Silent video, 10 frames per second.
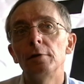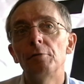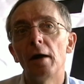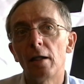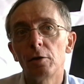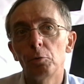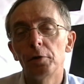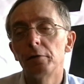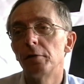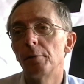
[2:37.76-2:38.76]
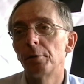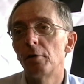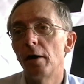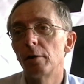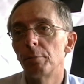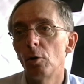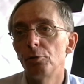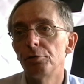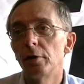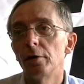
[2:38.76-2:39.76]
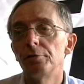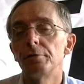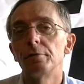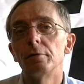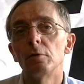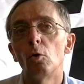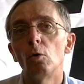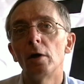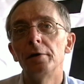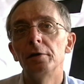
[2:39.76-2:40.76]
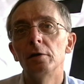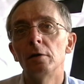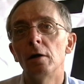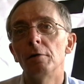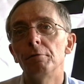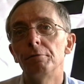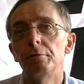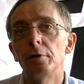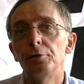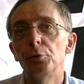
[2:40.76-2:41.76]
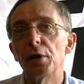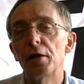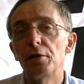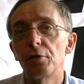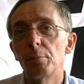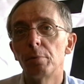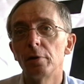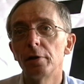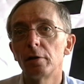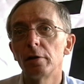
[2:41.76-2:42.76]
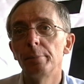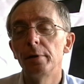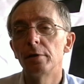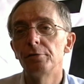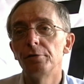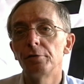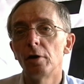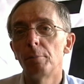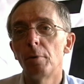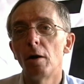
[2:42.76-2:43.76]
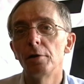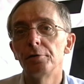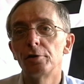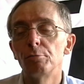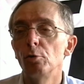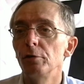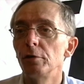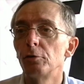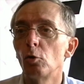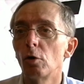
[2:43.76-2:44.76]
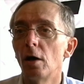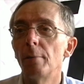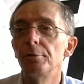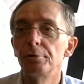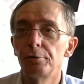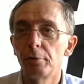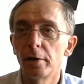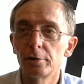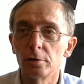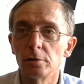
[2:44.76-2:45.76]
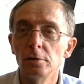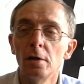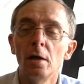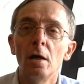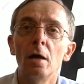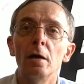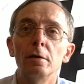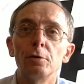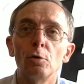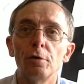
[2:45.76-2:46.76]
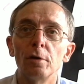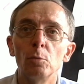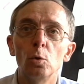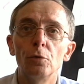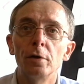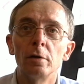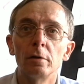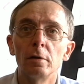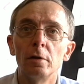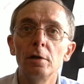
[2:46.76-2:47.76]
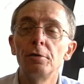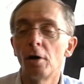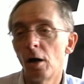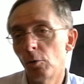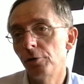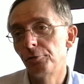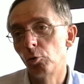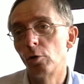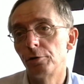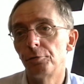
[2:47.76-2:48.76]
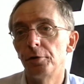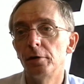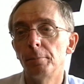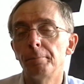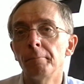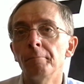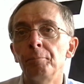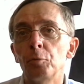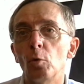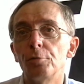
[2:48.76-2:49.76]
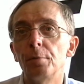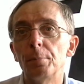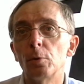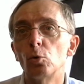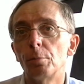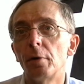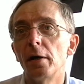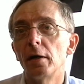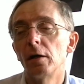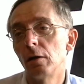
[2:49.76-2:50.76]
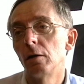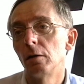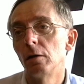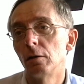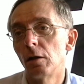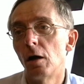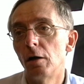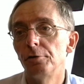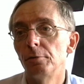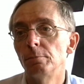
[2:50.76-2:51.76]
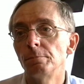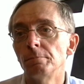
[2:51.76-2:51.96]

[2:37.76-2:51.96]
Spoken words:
devaluing the democratic process, the whole idea of doing anything politically, because he saw politics moving in total opposite direction. And that the only thing moving that he thought was towards freedom was people who were breaking laws,